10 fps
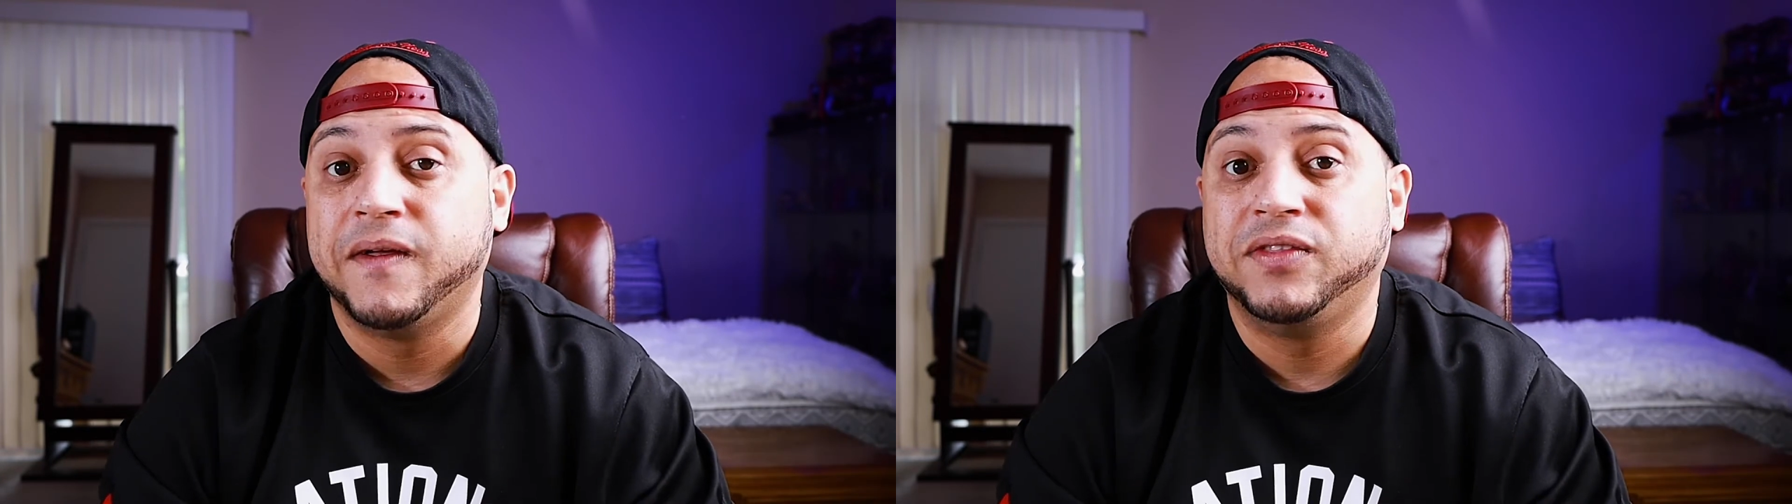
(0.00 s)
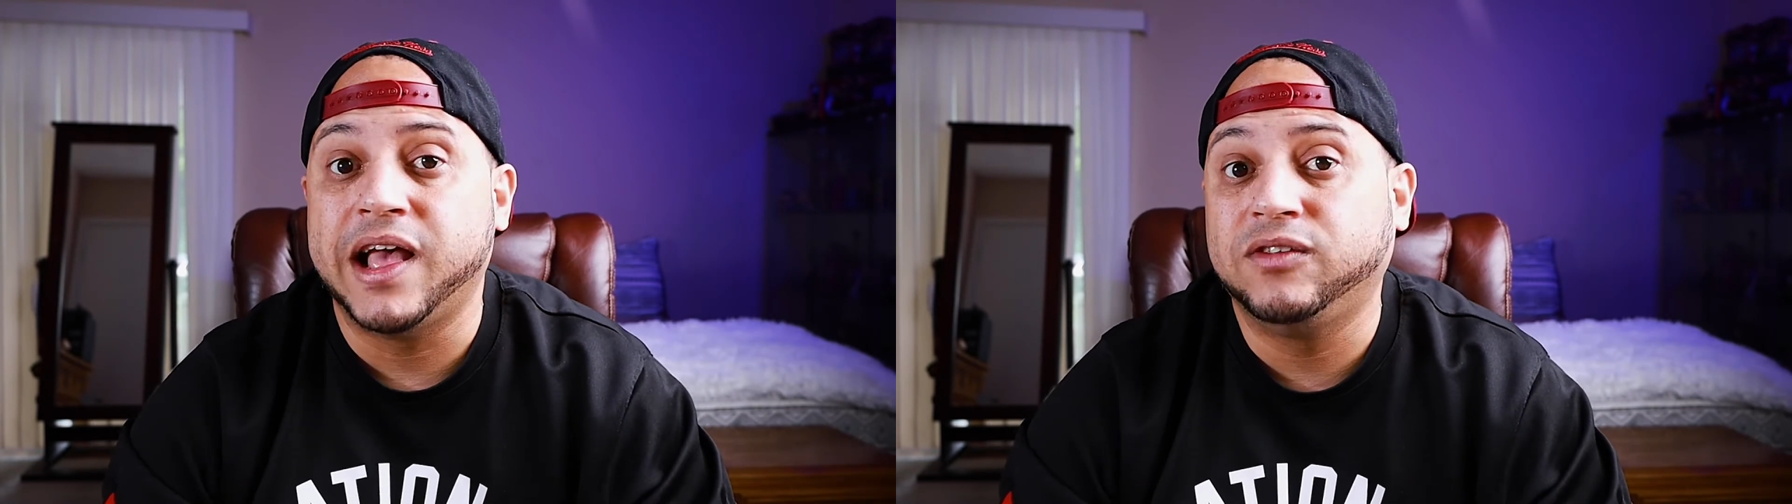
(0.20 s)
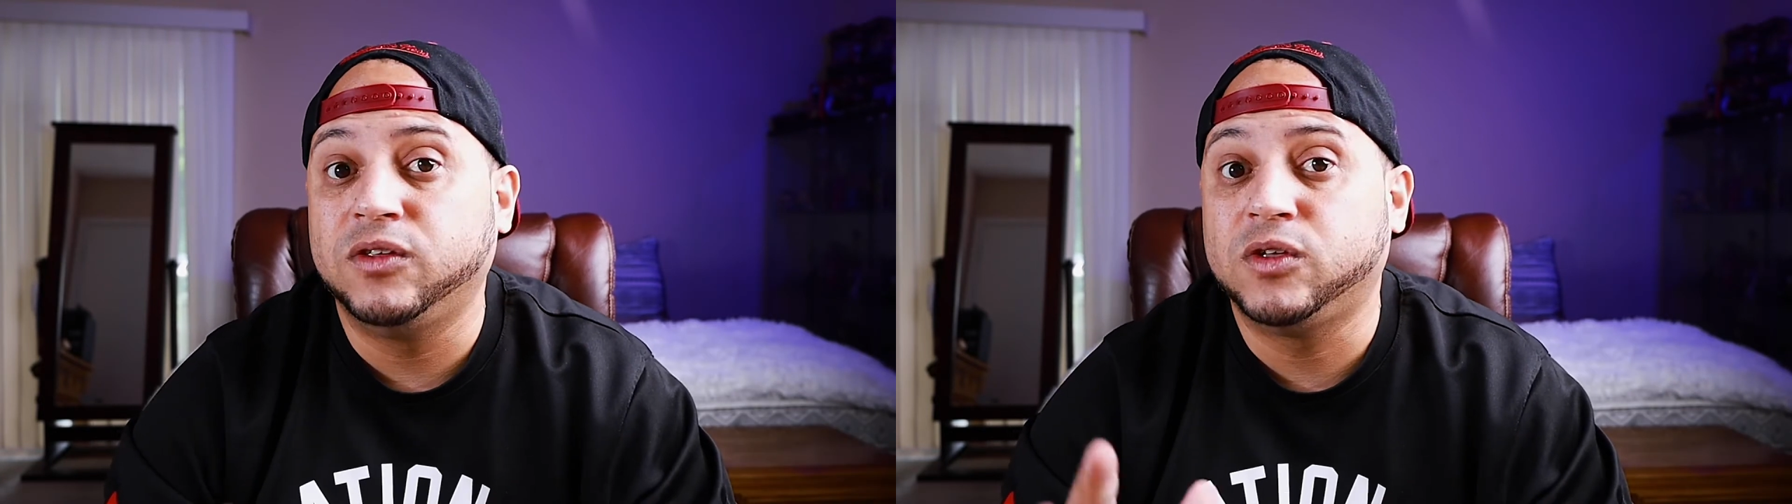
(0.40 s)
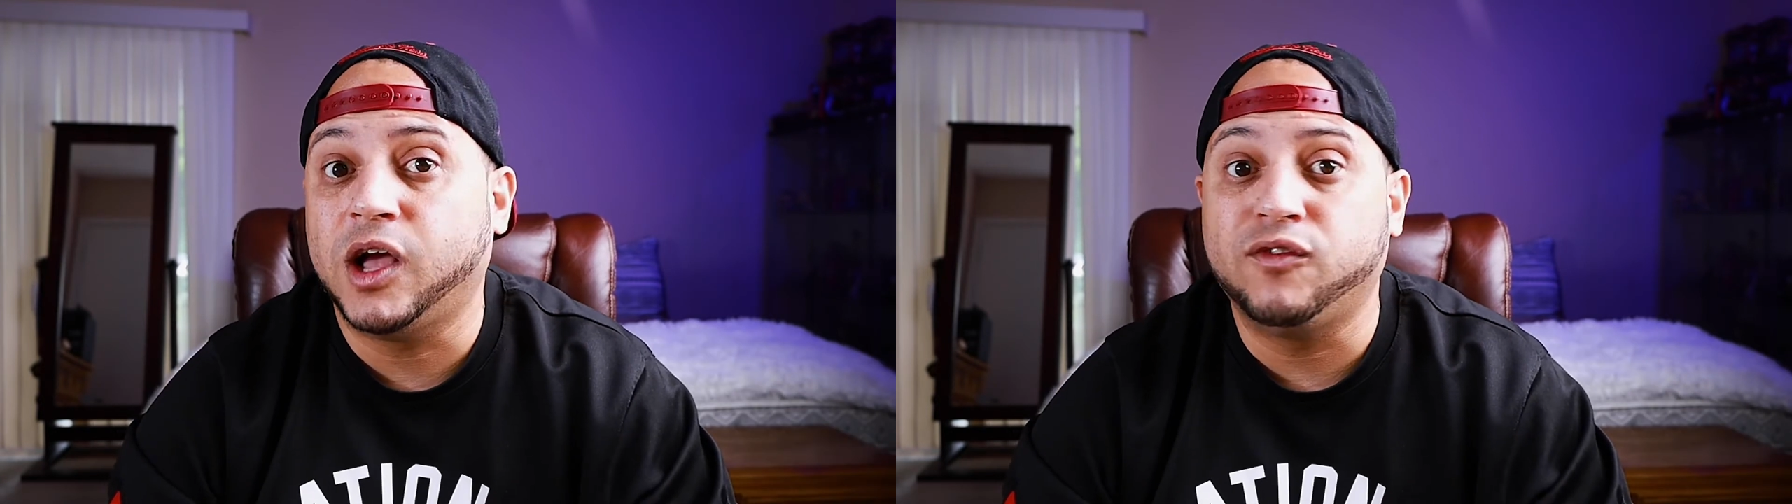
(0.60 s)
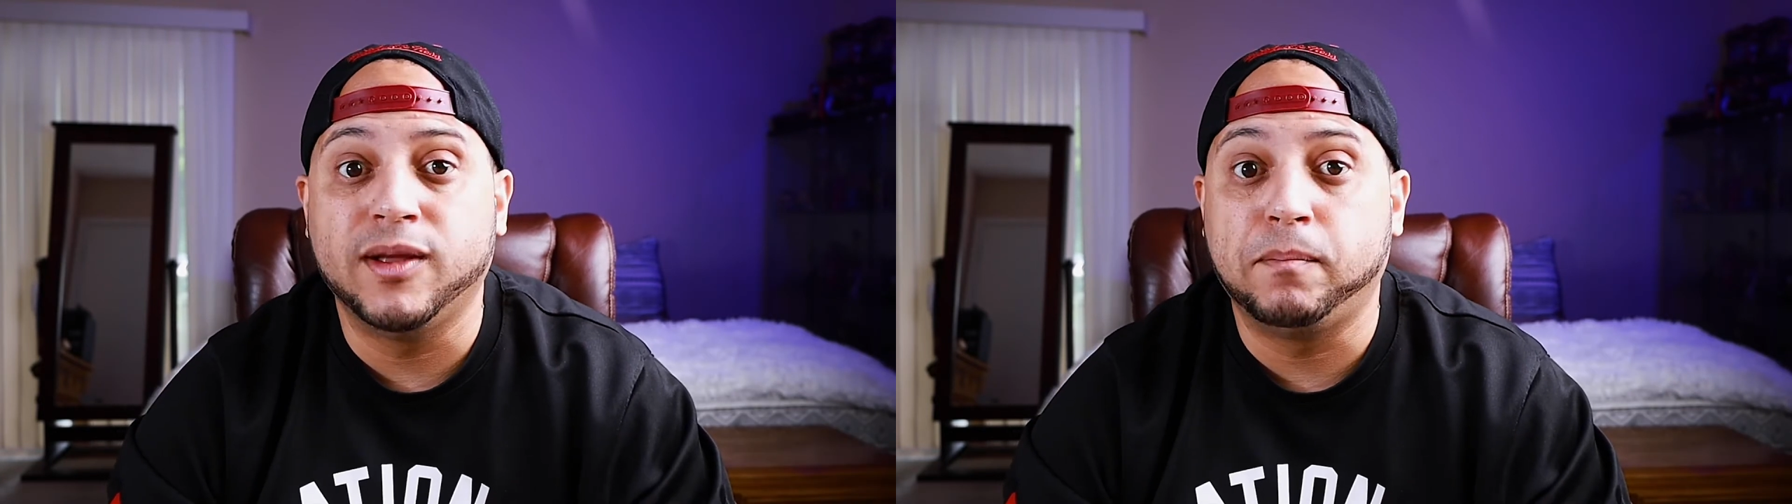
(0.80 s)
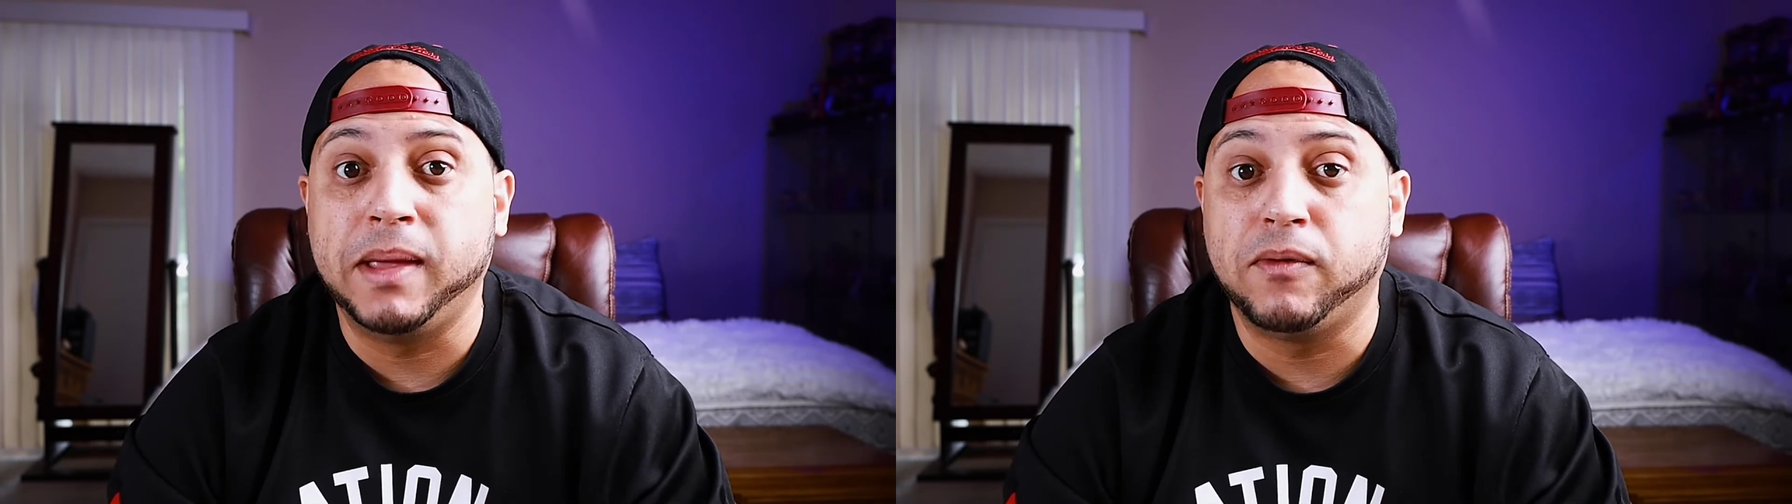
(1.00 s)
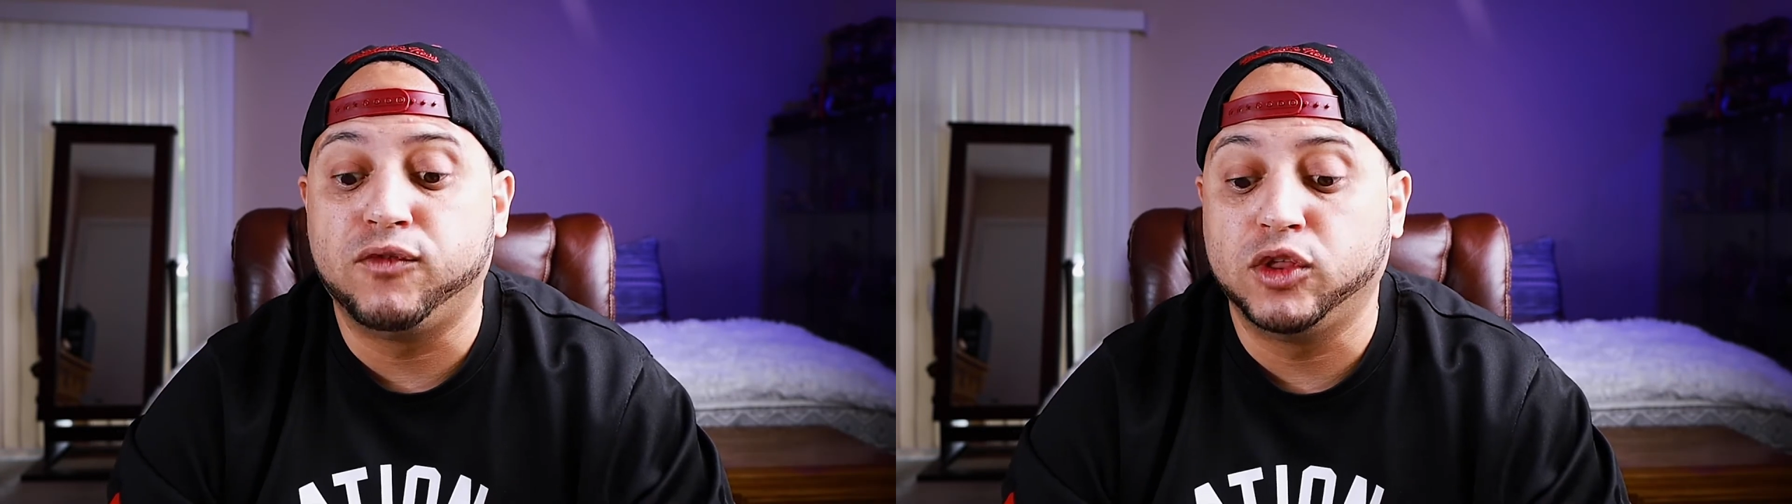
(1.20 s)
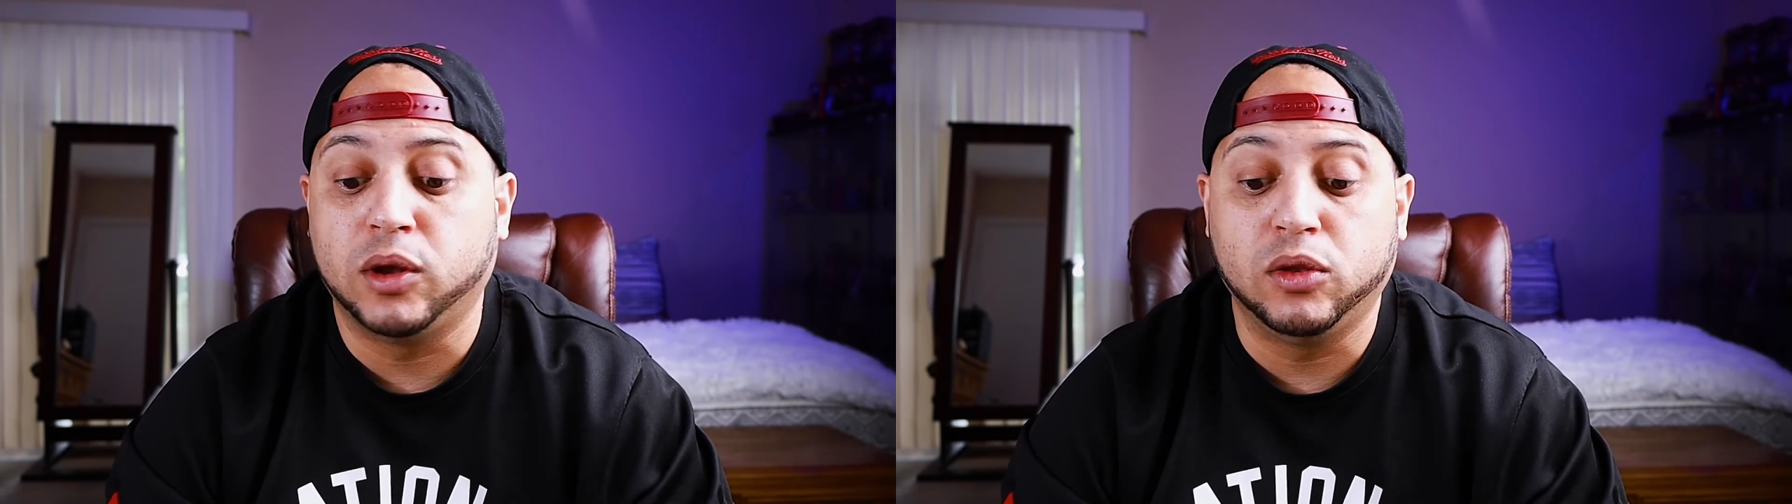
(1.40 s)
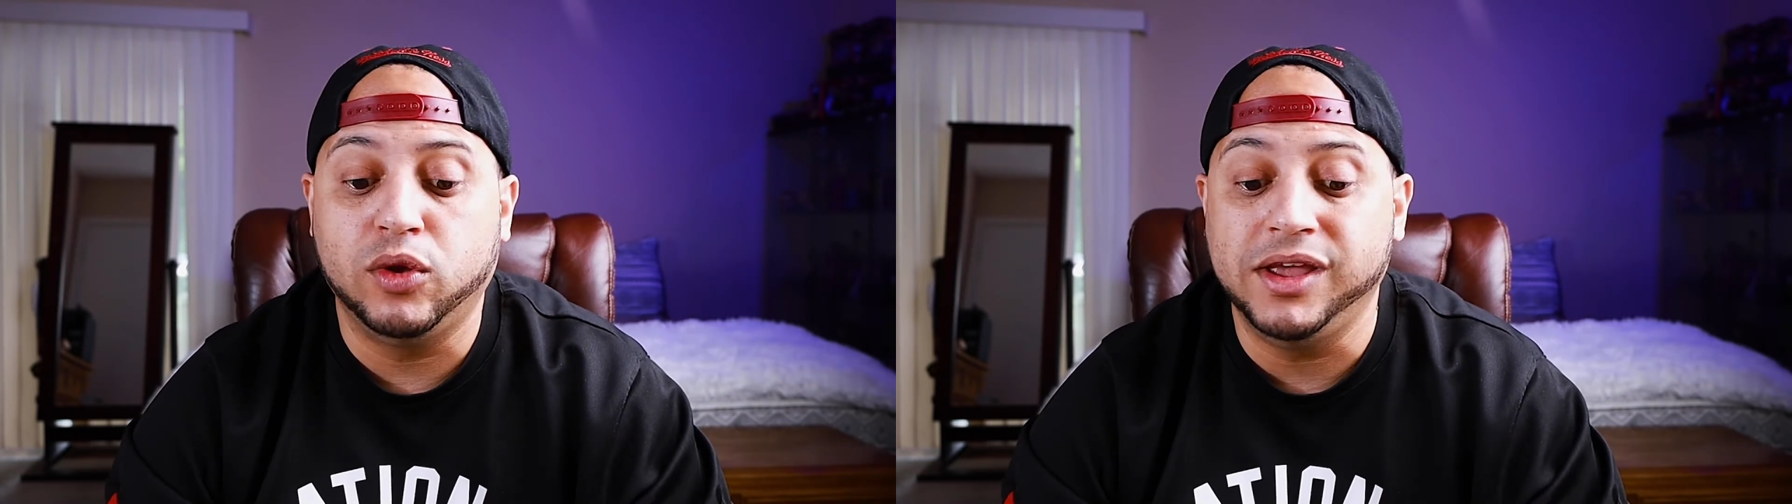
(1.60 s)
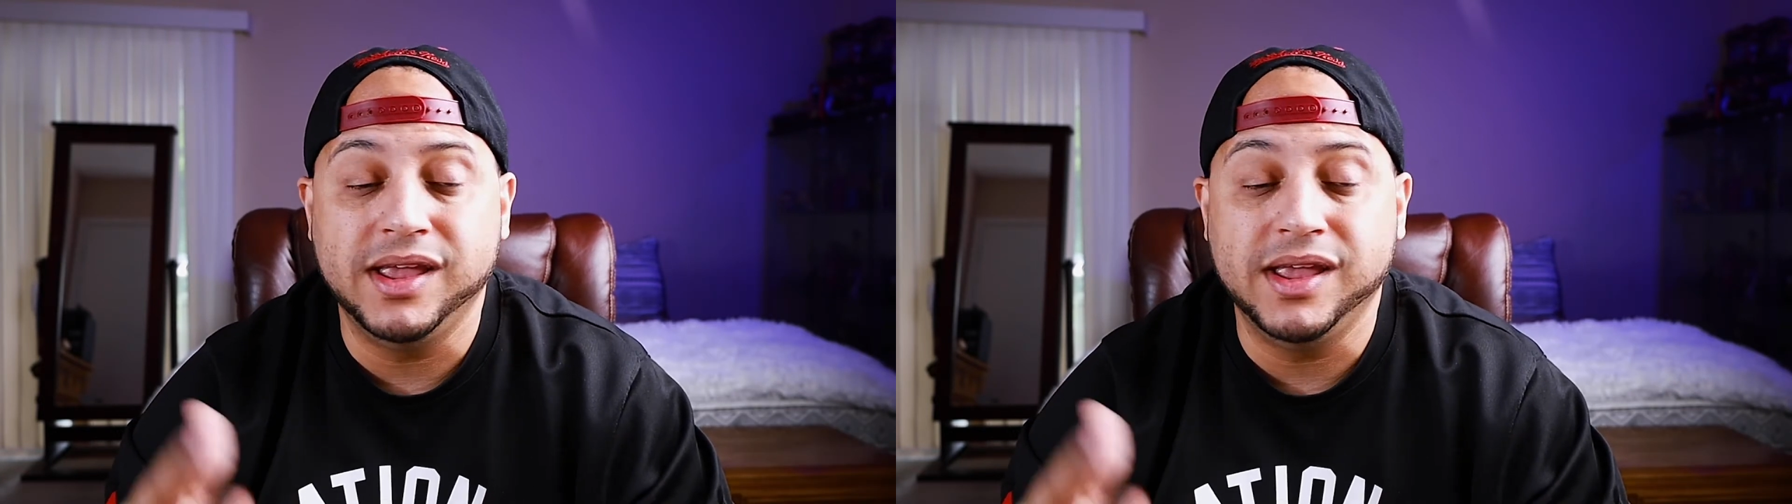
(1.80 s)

that's discovering people for the WWE.